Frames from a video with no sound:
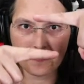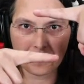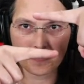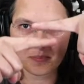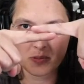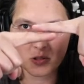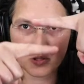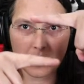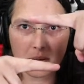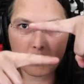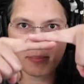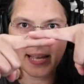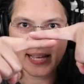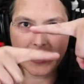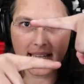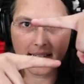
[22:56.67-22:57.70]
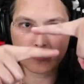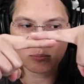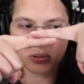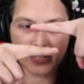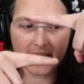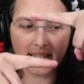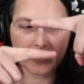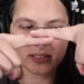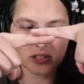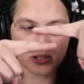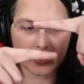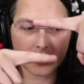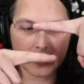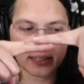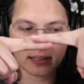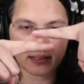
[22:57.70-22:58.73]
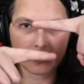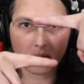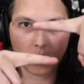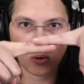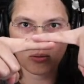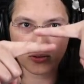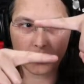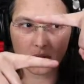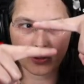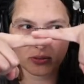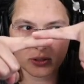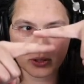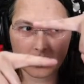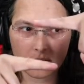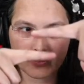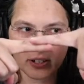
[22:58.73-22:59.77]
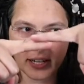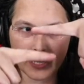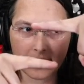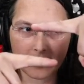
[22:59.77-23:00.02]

So they're making and breaking the circuit over and over and over again.